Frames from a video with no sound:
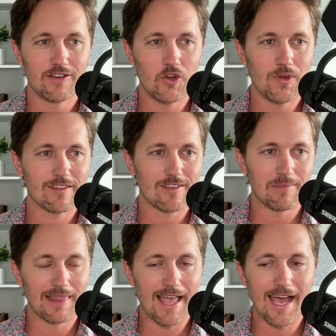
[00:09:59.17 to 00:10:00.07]
doing
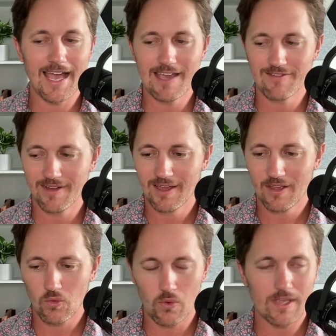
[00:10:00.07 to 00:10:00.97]
some live
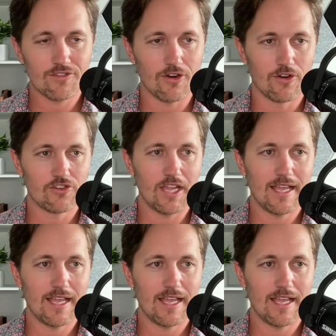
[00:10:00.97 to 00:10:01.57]
research